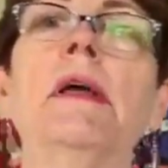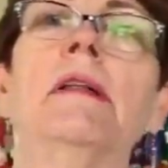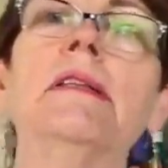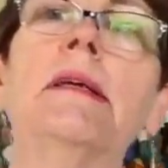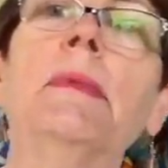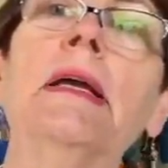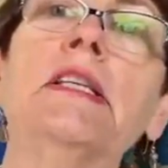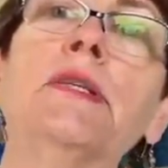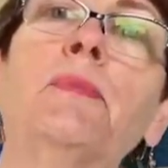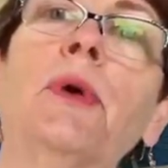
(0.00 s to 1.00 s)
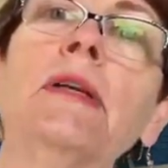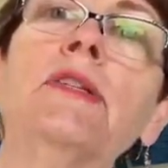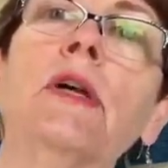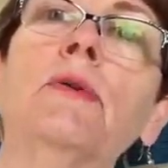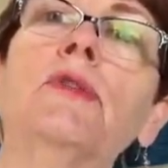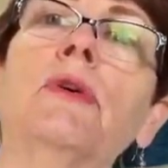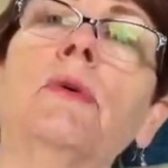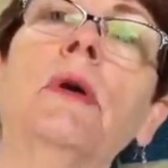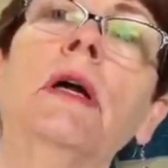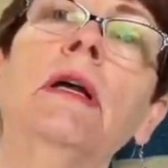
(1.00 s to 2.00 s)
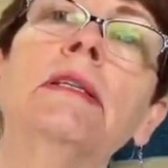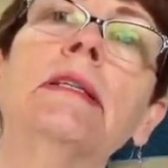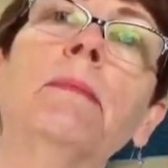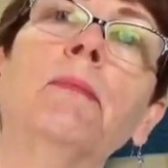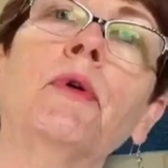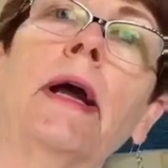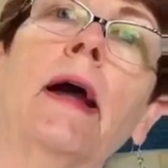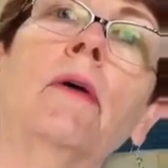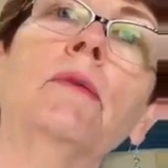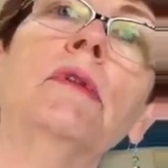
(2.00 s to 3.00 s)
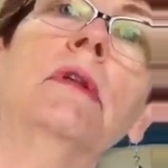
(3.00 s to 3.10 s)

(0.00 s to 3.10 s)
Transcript: some espresso, so some brown